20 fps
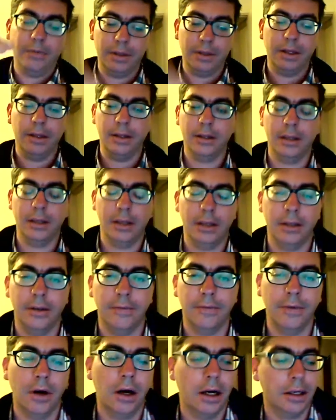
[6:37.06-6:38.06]
of the
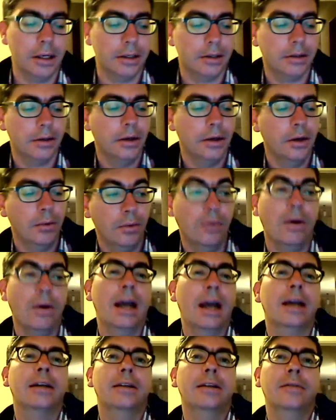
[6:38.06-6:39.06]
device
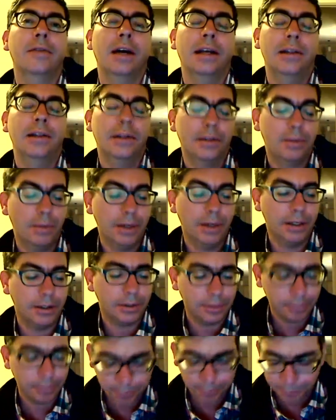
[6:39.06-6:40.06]
will activate the
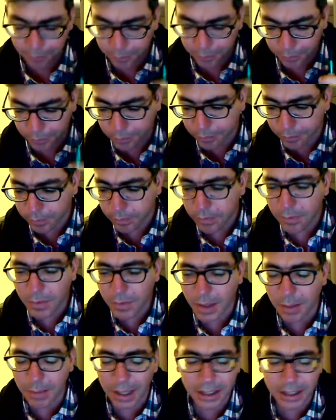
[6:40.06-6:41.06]
switch.
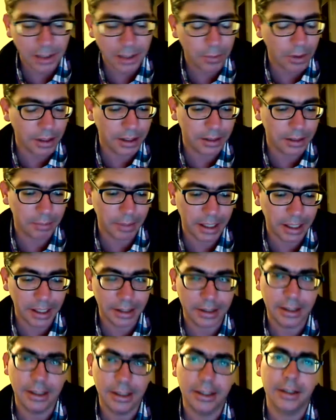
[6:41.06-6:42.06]
Basically, what this
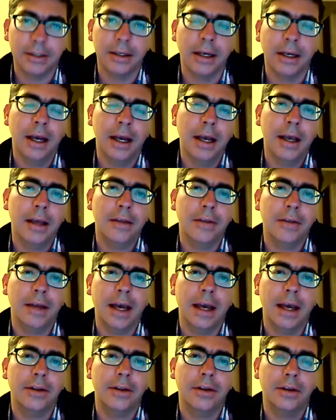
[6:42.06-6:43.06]
means is
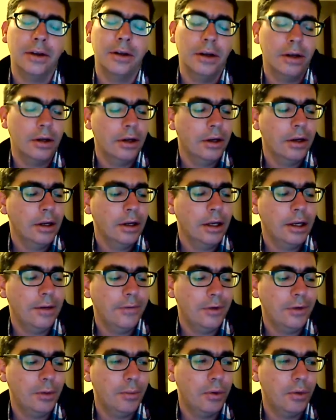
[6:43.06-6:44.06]
that
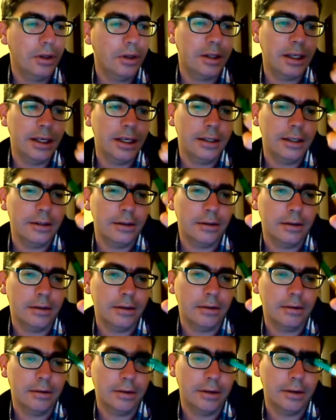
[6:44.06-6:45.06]
if you put
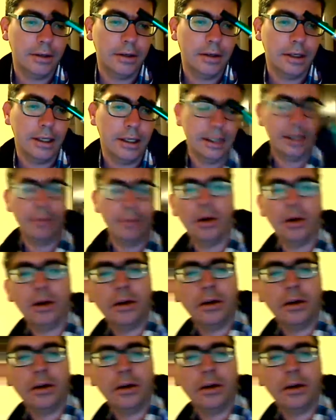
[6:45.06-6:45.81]
this in your